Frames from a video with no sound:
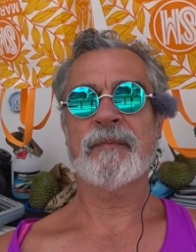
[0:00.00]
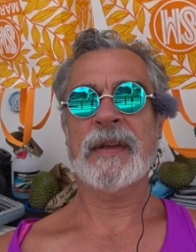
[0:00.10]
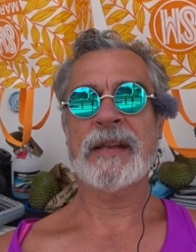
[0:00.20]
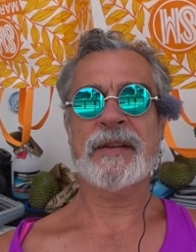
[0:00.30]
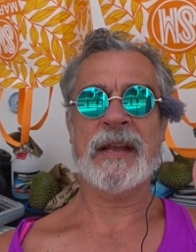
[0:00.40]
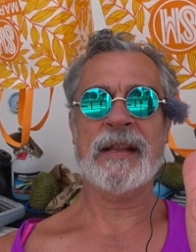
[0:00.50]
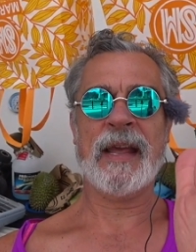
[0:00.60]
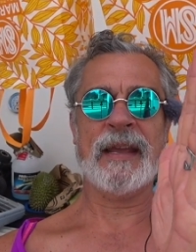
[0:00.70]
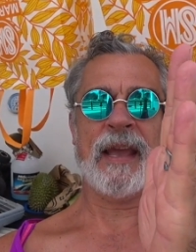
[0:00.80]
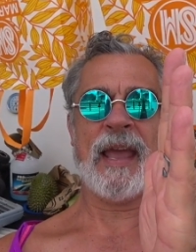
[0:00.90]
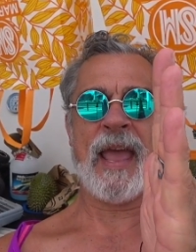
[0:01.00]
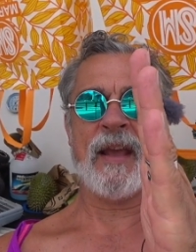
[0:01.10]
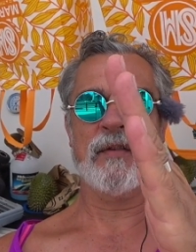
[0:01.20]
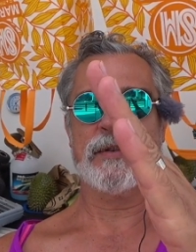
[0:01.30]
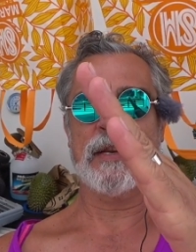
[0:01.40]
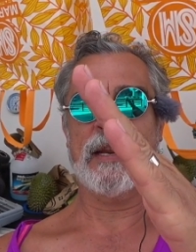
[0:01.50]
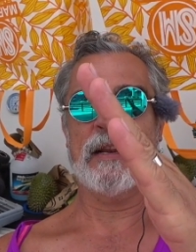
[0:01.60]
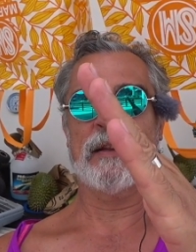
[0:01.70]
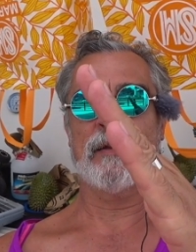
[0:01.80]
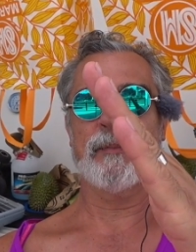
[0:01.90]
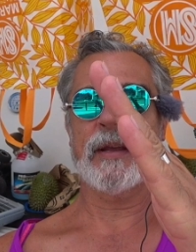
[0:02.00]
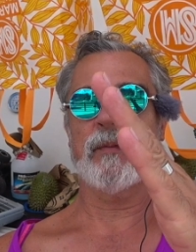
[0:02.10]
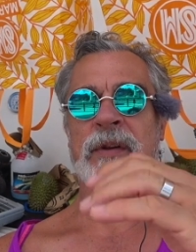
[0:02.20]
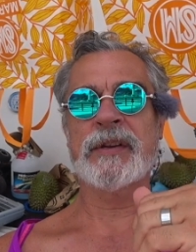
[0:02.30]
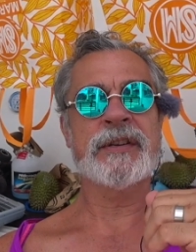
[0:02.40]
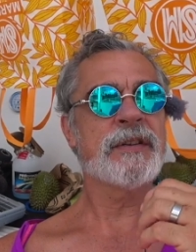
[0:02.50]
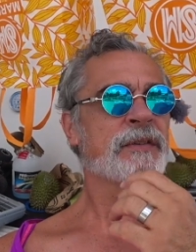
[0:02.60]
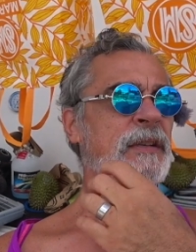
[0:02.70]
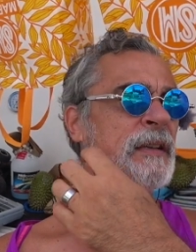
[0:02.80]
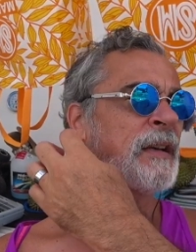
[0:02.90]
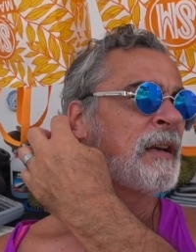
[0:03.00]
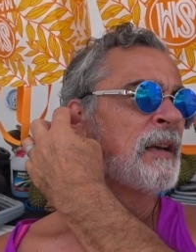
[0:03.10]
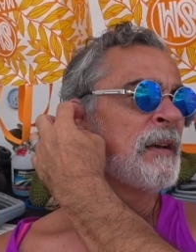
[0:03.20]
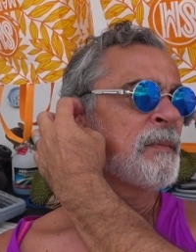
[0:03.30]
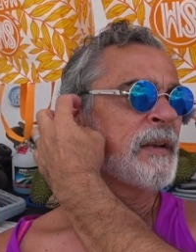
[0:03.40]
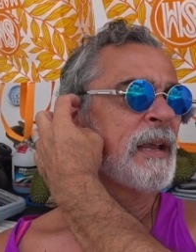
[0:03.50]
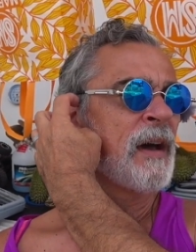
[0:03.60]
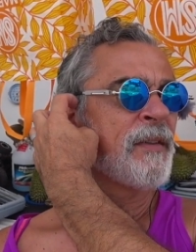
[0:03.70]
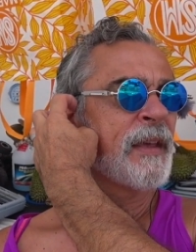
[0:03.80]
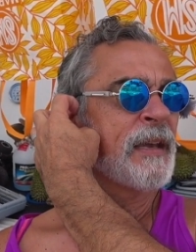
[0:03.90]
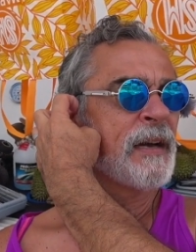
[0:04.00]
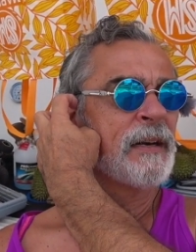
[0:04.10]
it like angles it in a little bit when you tilt it. But now the